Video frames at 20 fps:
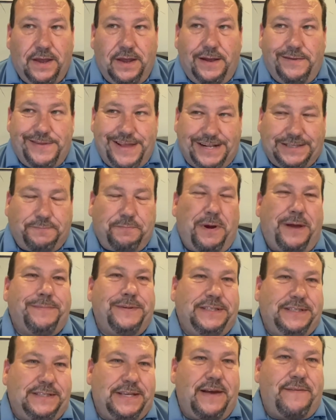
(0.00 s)
That's probably
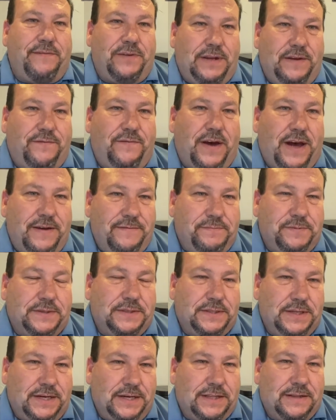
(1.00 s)

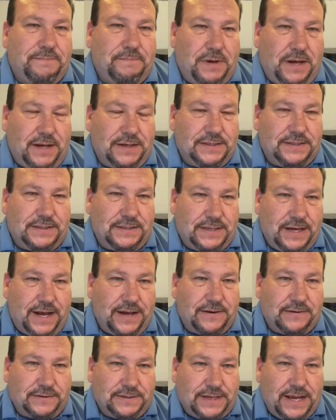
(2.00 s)
75% of the bonded
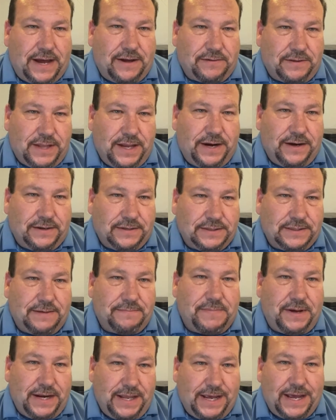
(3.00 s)
titles out there.
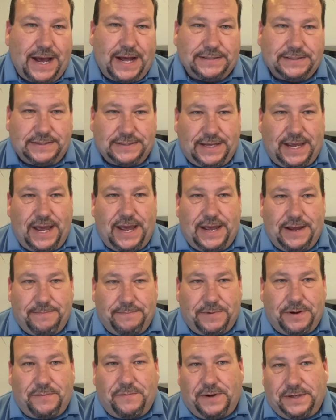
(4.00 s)
Somebody got scammed,
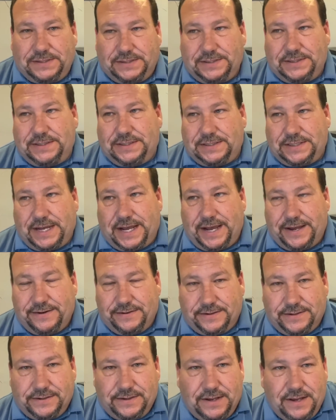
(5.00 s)
there wasn't a
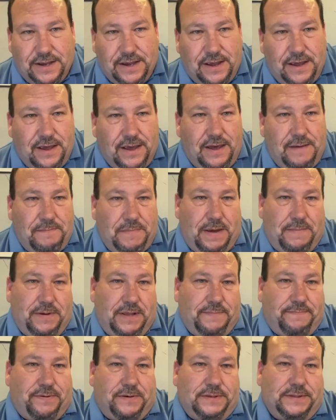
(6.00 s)
title. Maybe the
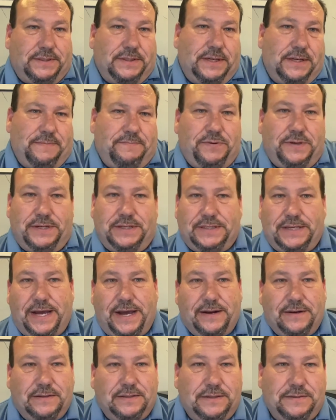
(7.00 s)
person had put a
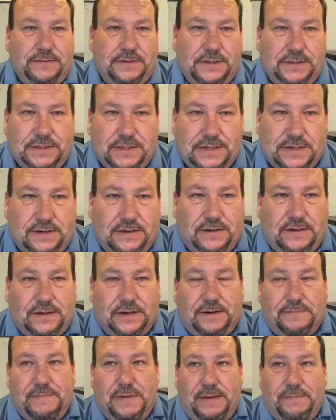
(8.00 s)
title loan on the car.
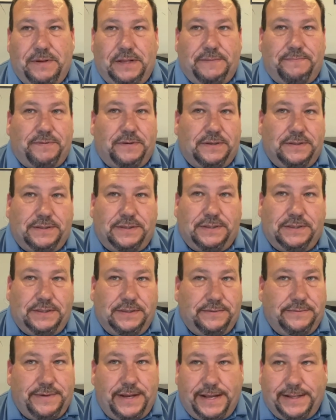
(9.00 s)
Maybe the
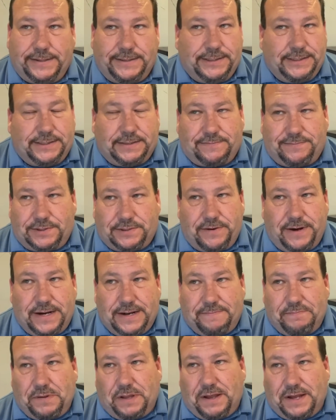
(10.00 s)
person had just straight
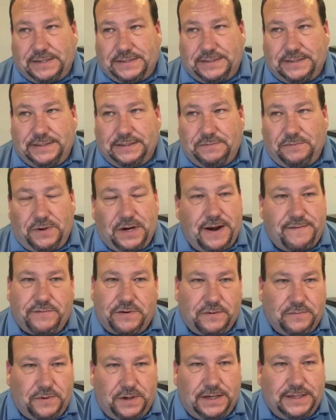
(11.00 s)
up lost it, whatever
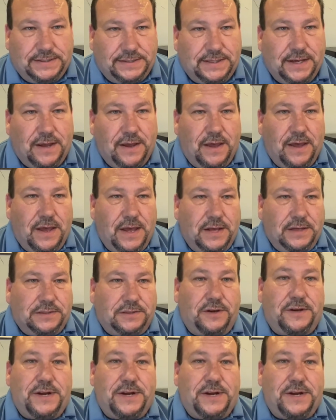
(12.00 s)
it was. So you